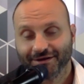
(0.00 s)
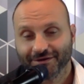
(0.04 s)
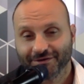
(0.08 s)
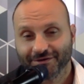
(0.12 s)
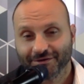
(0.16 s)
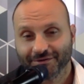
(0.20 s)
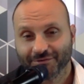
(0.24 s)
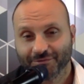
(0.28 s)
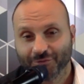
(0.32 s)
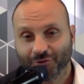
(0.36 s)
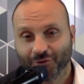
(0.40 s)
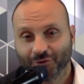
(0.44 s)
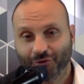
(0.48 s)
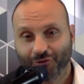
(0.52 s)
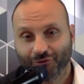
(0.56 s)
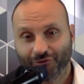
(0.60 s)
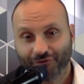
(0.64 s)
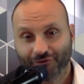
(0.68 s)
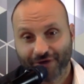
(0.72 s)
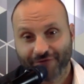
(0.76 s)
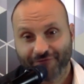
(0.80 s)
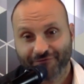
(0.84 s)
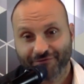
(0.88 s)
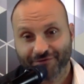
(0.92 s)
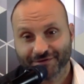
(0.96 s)
the more
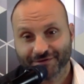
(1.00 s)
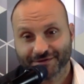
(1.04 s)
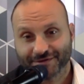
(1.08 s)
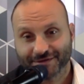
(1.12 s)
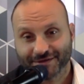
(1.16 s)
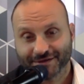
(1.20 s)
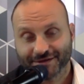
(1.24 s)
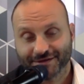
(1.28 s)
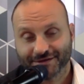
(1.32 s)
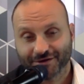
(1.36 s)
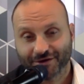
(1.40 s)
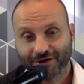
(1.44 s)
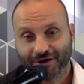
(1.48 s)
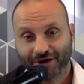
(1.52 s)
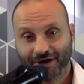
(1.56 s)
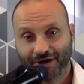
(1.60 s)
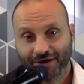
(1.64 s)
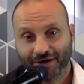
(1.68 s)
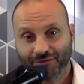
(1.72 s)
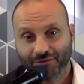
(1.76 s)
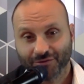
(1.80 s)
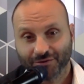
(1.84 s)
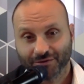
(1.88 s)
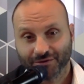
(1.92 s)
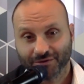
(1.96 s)
references I
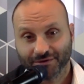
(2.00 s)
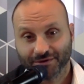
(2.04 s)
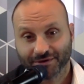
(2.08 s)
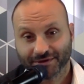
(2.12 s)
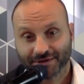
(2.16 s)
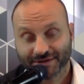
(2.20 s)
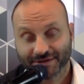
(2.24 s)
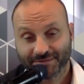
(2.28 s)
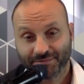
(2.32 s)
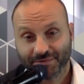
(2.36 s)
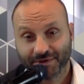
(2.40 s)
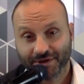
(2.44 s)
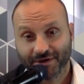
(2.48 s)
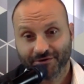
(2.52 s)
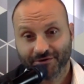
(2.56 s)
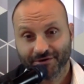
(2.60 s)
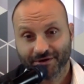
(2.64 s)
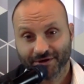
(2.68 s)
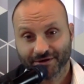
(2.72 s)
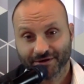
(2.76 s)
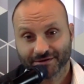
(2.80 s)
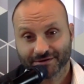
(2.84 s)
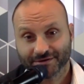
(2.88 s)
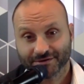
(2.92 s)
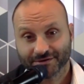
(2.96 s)
will
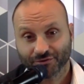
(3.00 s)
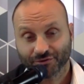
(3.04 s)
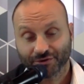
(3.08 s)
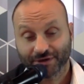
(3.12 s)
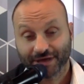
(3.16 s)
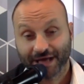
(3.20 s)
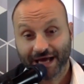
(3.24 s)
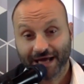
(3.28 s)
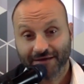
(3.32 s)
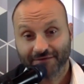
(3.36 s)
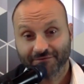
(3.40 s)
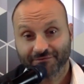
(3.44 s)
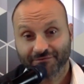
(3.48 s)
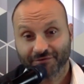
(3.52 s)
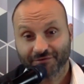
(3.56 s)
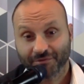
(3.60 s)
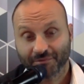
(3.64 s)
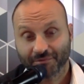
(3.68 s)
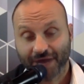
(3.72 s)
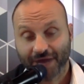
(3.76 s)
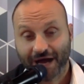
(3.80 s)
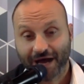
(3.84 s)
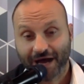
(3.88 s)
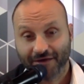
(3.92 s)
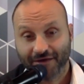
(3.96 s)
experience or gain
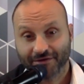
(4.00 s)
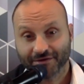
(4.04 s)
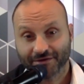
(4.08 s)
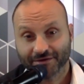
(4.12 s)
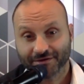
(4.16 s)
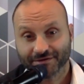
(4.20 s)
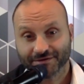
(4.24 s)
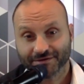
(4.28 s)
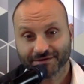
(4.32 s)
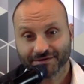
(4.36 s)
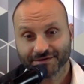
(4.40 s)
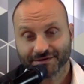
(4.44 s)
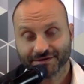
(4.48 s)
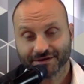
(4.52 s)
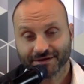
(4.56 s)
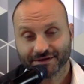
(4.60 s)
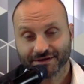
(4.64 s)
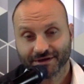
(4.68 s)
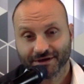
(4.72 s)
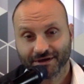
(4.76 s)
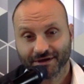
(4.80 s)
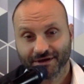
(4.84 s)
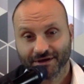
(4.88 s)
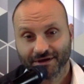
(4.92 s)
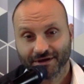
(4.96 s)
from others
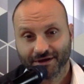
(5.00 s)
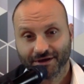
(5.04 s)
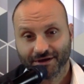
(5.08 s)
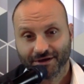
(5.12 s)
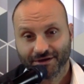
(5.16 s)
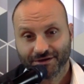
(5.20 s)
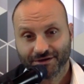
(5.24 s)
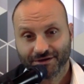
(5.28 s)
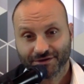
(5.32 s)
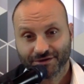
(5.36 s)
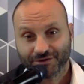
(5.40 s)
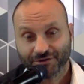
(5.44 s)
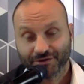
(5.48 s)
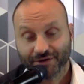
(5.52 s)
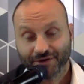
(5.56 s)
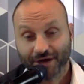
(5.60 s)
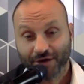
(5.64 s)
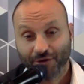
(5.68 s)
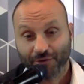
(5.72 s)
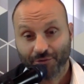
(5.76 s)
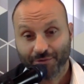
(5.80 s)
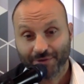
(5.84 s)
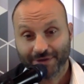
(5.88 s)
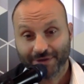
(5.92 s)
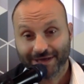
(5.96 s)
to
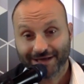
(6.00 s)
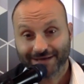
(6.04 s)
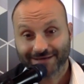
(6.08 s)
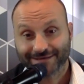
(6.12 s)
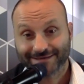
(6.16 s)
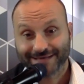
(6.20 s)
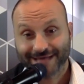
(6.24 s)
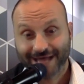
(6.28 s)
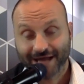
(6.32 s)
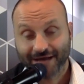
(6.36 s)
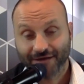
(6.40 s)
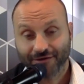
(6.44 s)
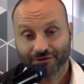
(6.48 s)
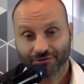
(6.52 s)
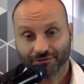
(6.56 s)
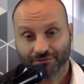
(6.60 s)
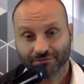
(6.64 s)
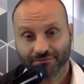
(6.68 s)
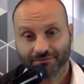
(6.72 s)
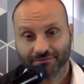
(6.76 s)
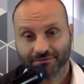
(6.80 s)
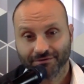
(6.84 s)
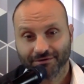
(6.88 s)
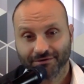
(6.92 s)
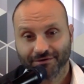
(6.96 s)
help me
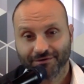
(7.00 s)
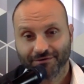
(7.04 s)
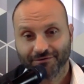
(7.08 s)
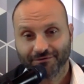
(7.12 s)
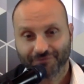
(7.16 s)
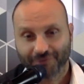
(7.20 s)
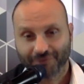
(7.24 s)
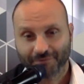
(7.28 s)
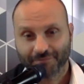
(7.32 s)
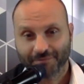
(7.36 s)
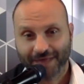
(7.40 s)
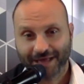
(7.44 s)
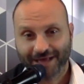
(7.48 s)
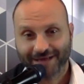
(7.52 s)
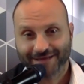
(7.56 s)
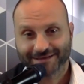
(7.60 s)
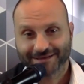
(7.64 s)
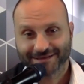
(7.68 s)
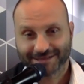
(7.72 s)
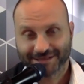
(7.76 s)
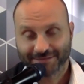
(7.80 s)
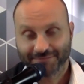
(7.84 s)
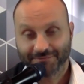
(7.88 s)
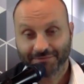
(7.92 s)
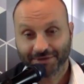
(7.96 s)
untangle from that
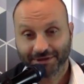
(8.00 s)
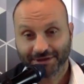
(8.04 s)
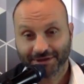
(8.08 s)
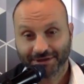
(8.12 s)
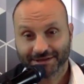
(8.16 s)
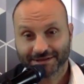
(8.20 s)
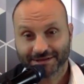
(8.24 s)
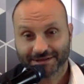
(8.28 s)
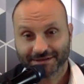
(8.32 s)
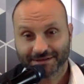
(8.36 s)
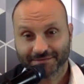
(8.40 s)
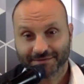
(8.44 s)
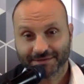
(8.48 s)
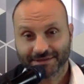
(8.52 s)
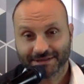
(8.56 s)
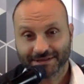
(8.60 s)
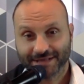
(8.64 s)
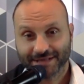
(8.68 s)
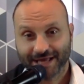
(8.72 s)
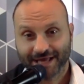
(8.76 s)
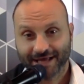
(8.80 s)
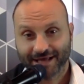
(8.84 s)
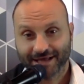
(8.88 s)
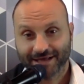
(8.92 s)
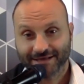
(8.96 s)
symbolism. Is
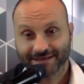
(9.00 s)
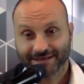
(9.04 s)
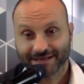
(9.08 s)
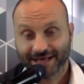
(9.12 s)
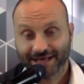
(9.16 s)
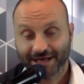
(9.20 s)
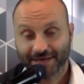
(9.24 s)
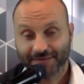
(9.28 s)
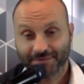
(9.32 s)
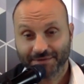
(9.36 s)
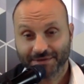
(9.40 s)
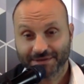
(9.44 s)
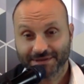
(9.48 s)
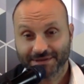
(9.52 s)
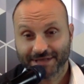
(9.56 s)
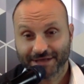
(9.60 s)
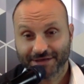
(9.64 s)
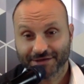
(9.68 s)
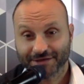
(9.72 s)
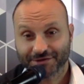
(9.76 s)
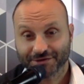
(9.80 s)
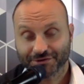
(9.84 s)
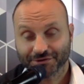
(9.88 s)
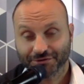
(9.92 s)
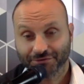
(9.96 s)
that a
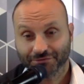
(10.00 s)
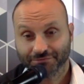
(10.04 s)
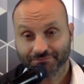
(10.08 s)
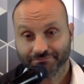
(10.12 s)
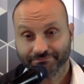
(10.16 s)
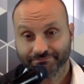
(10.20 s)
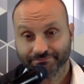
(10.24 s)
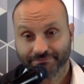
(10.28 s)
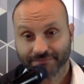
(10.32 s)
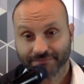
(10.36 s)
potential